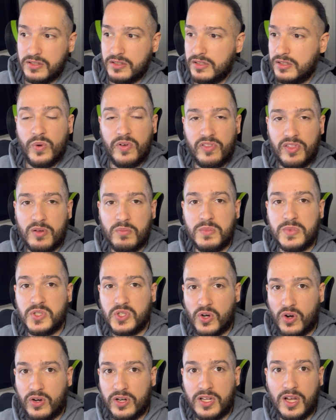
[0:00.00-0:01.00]
with the
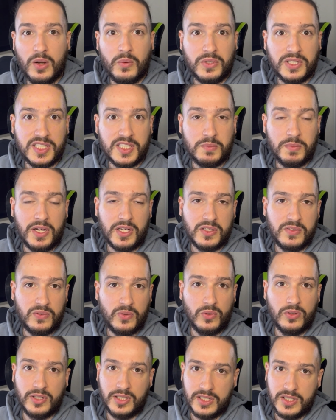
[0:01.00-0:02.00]
majority I would expect
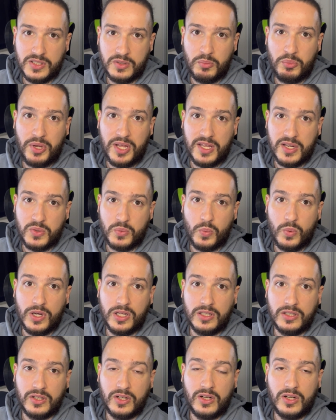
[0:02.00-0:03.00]
falling into band
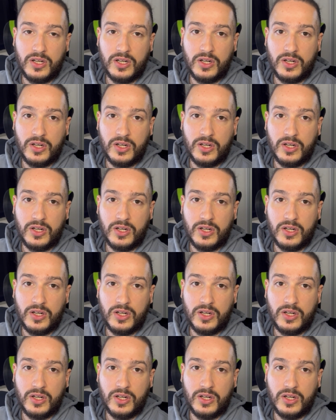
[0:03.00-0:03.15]
1